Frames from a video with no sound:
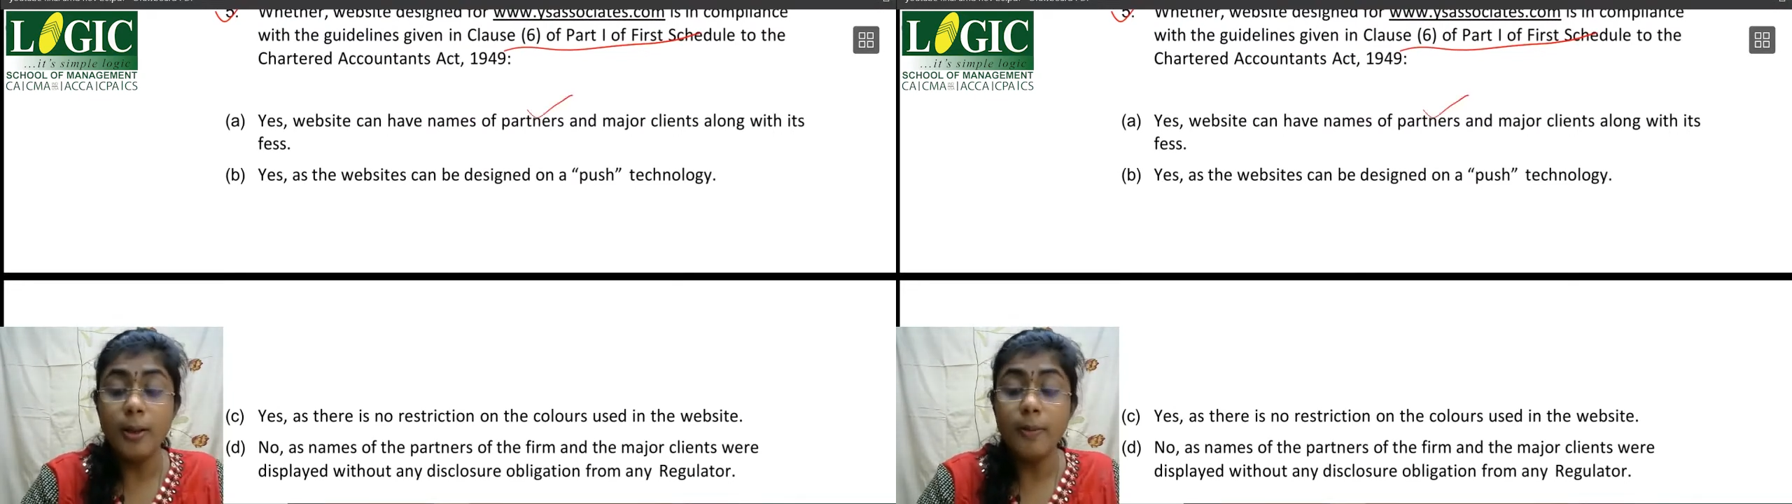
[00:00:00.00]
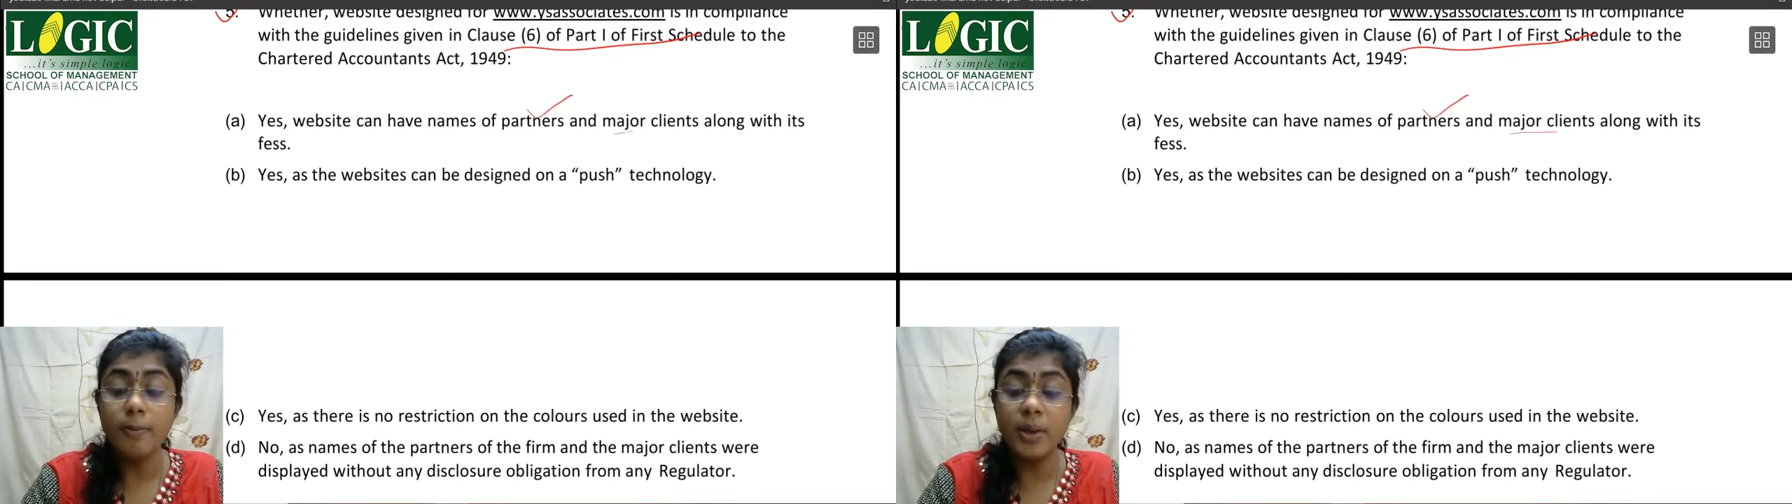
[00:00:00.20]

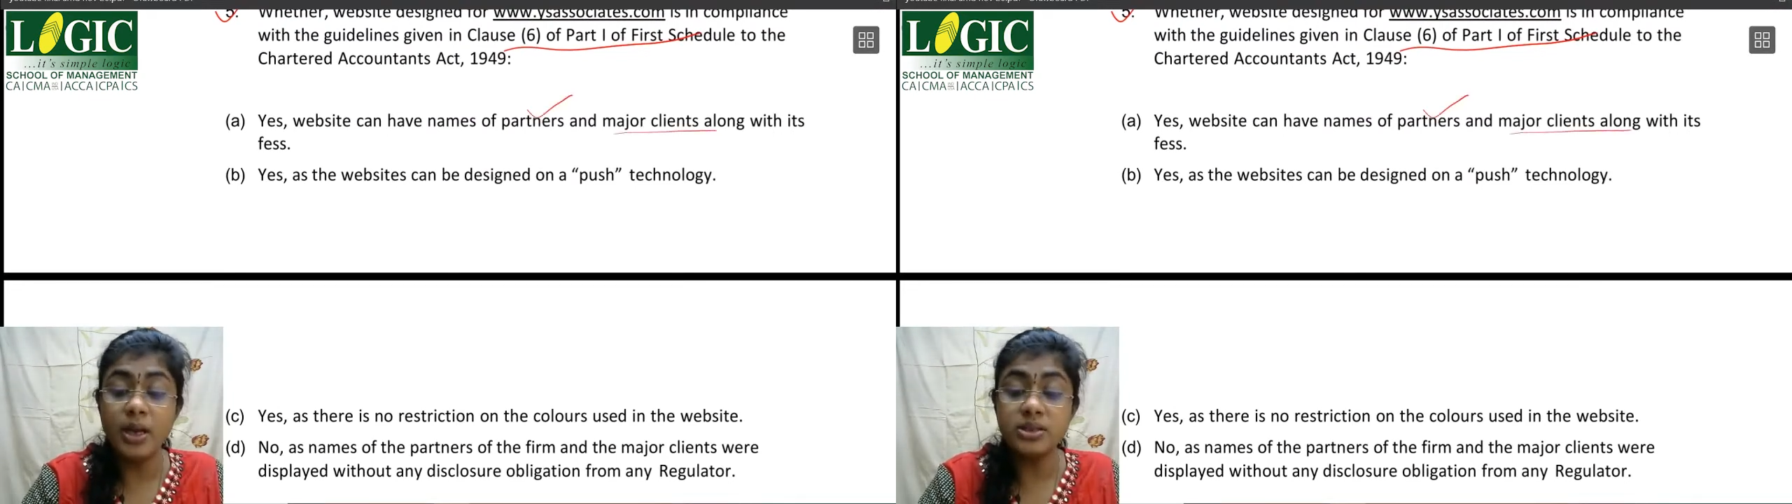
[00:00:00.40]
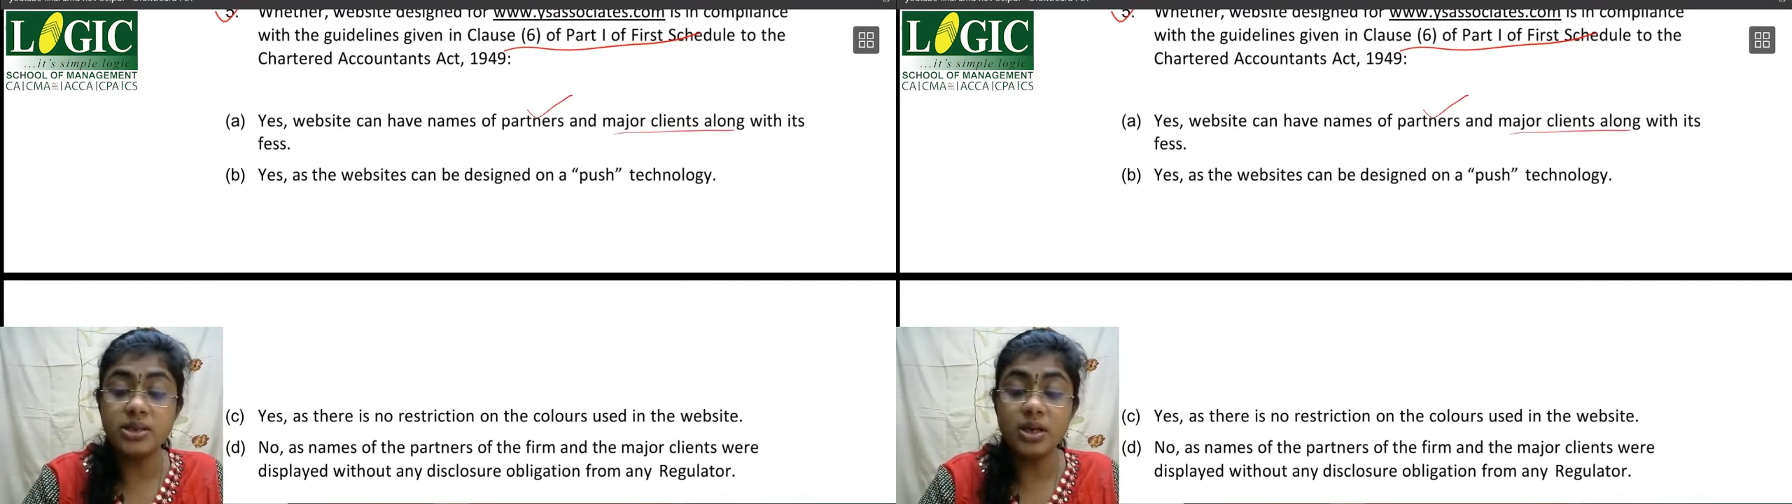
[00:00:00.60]

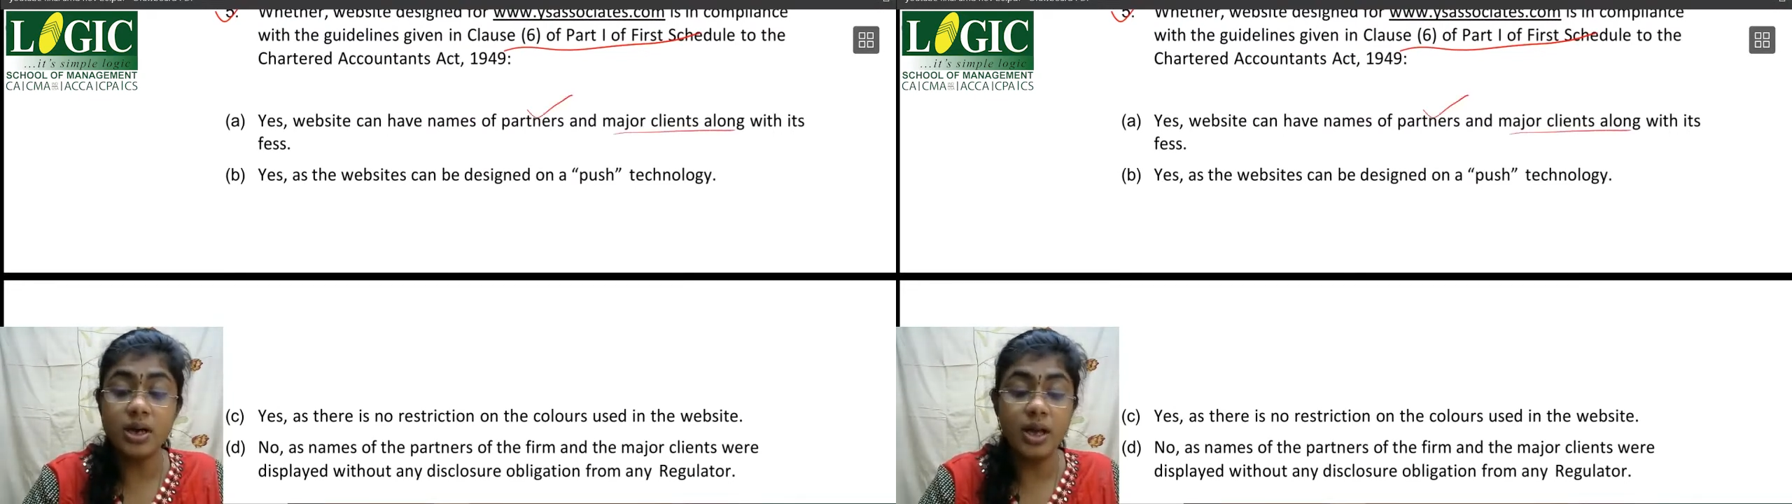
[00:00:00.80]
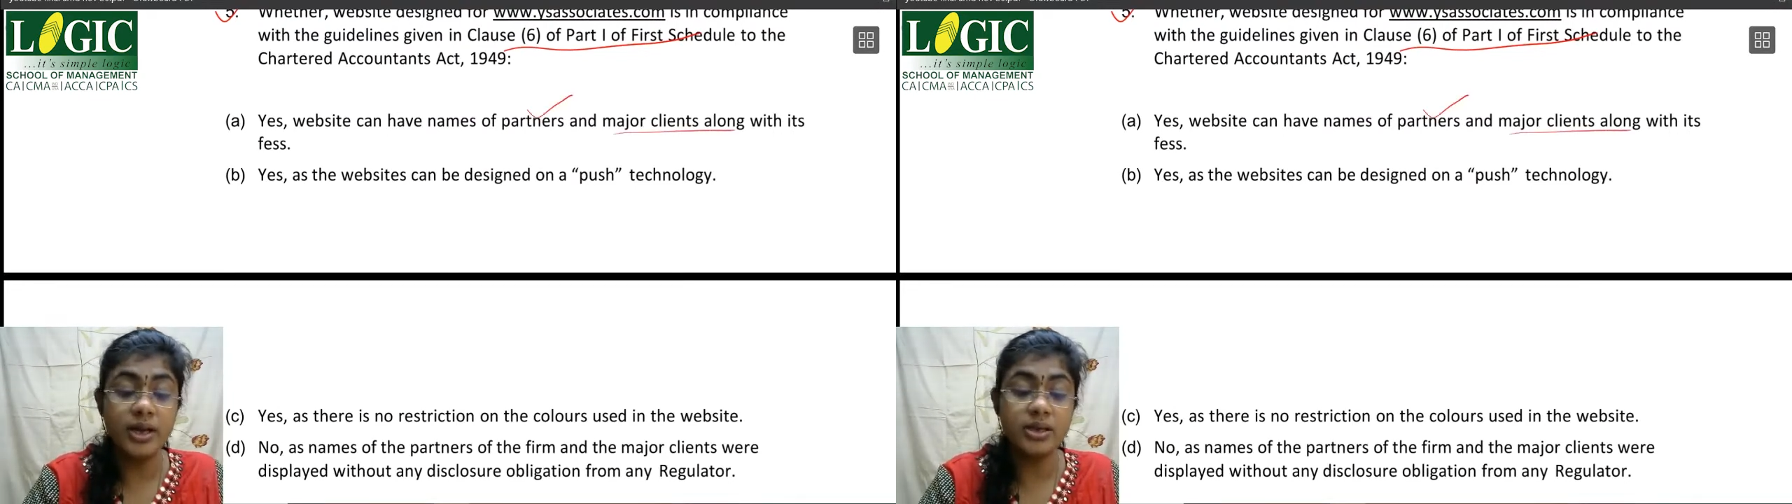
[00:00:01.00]
Major
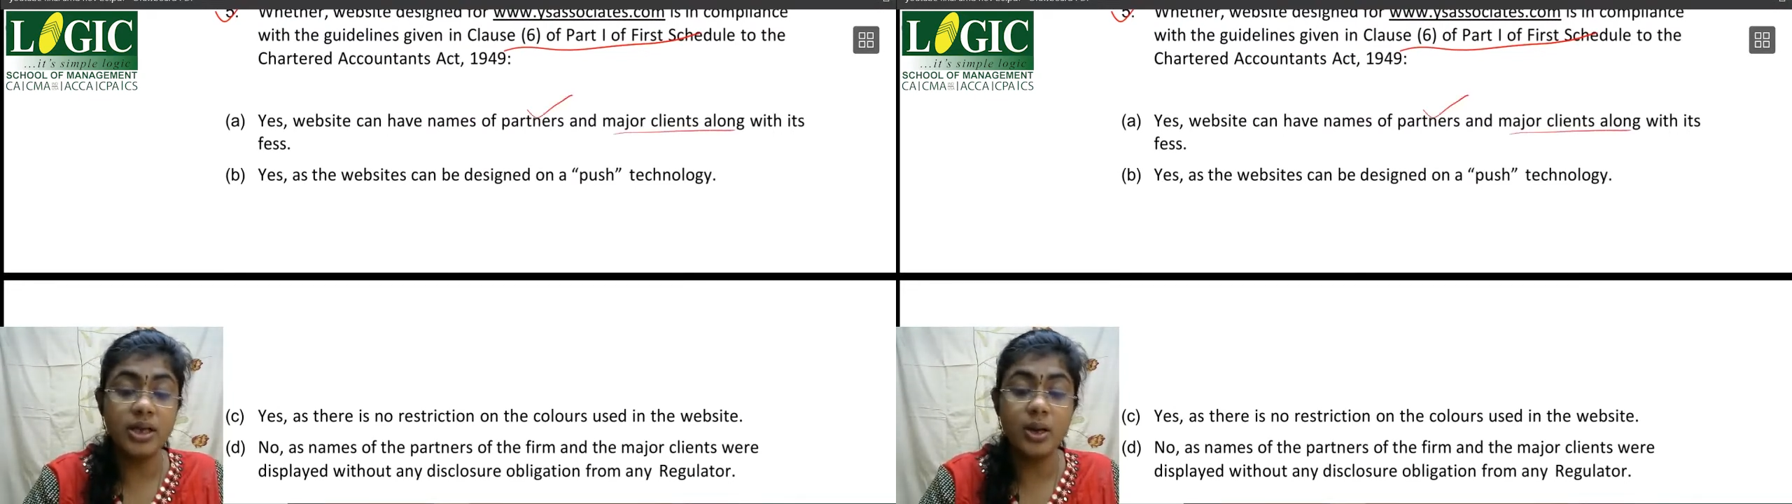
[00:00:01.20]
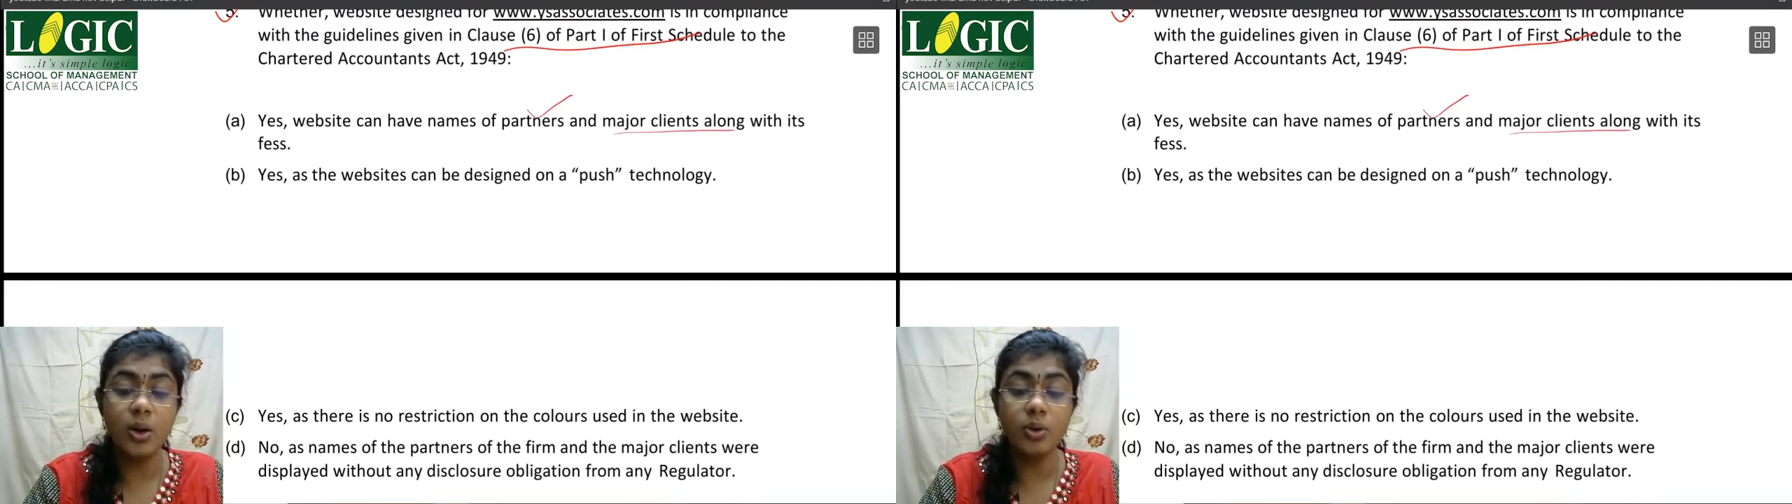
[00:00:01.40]
client
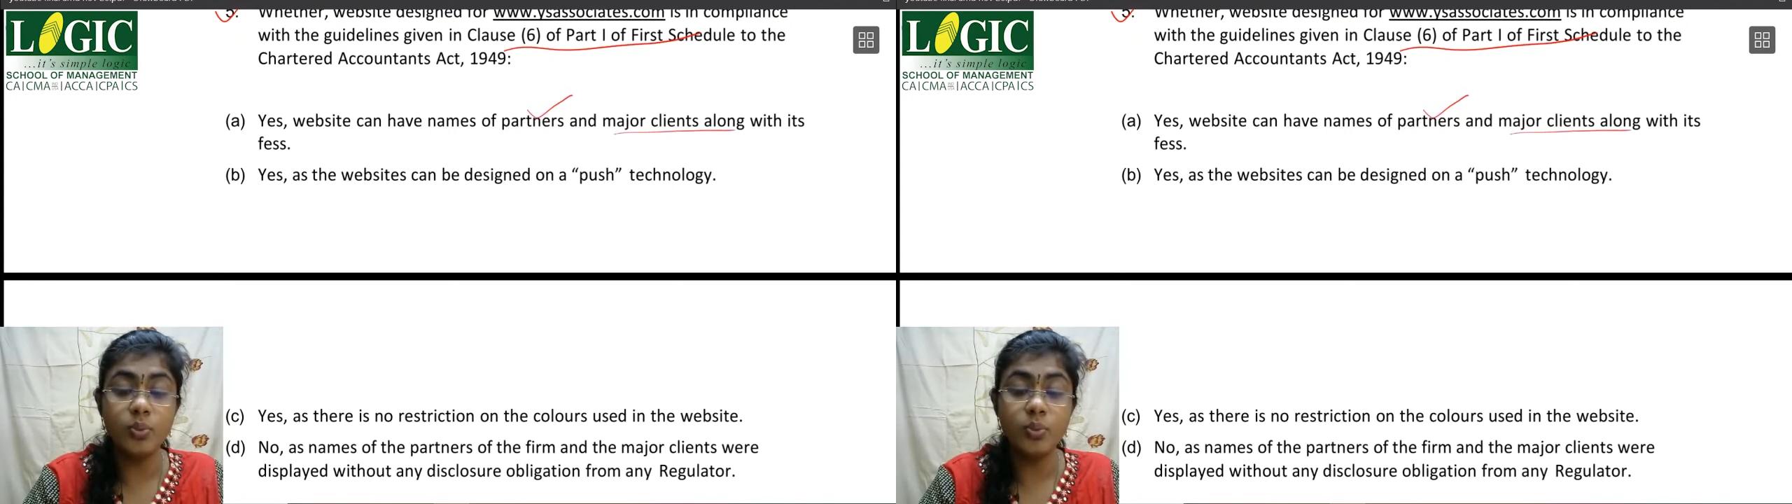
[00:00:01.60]
along